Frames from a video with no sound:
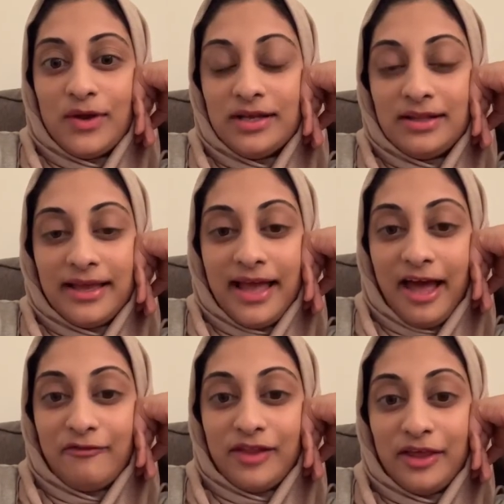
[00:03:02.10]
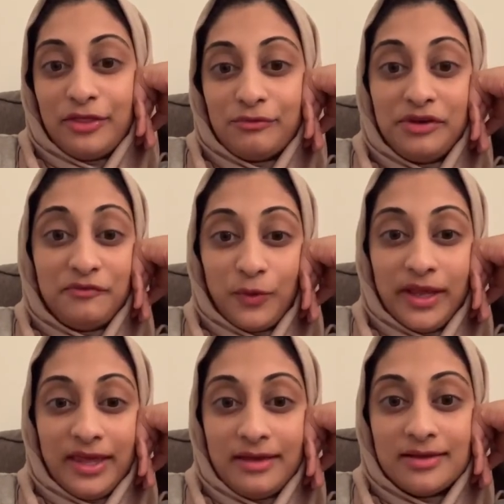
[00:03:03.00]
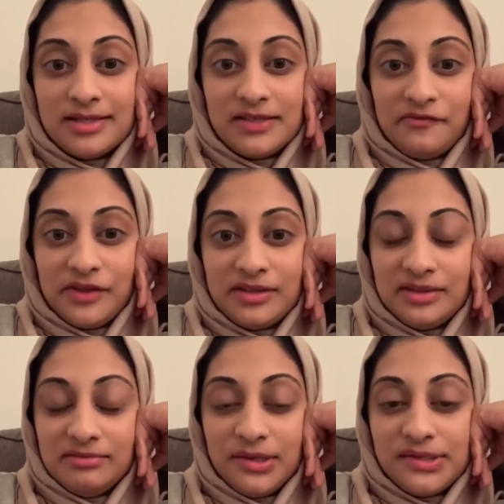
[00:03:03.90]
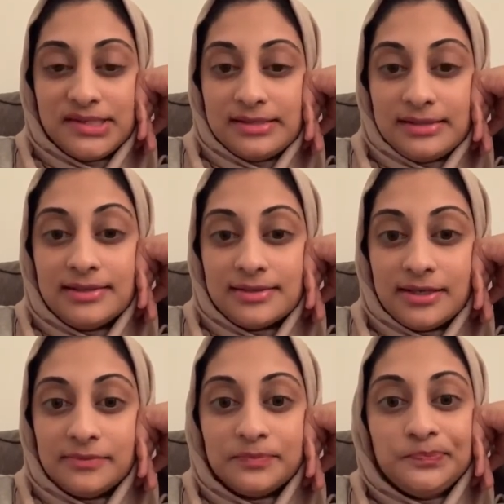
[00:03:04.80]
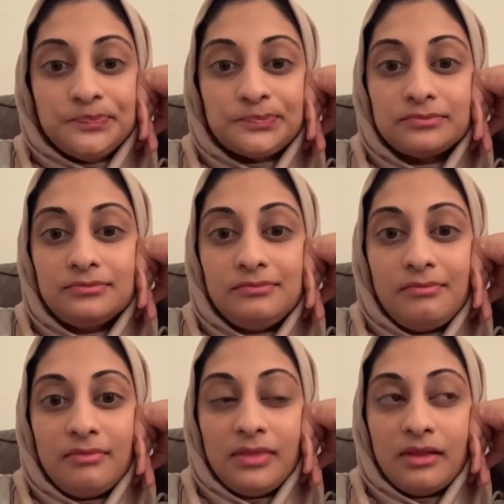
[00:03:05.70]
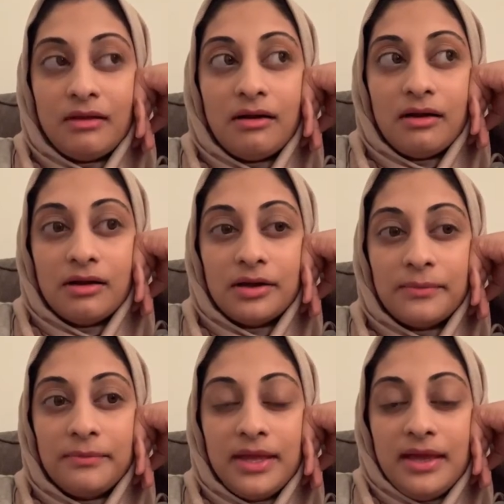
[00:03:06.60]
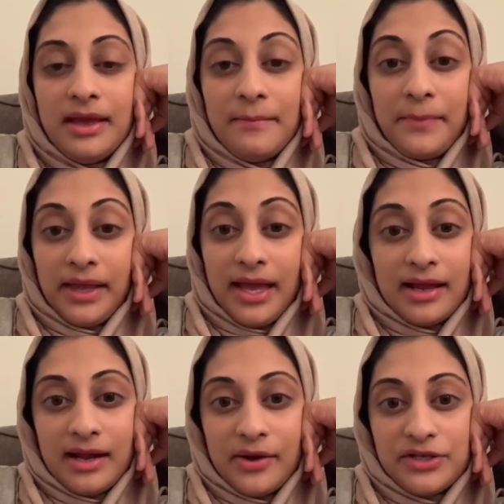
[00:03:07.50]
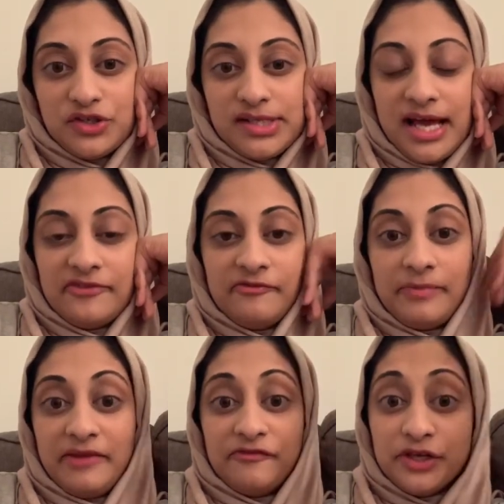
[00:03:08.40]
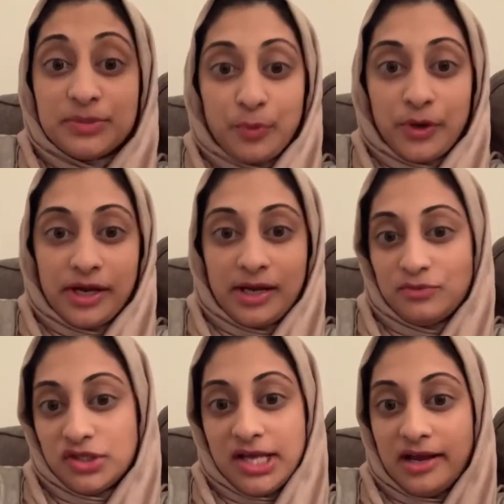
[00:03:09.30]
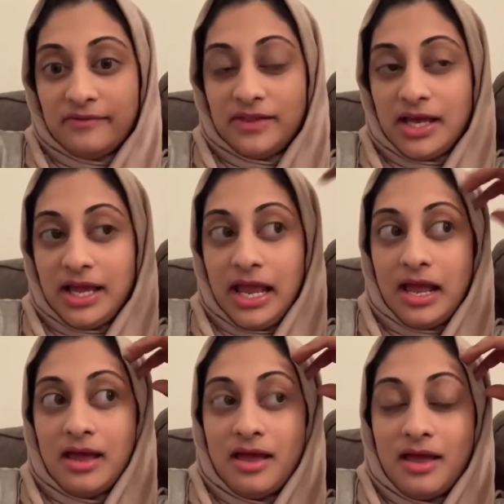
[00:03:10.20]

like have like 3, 4 kids if it looks this easy. Um, but yeah, now I just had my firstborn, and I'm just kind of like,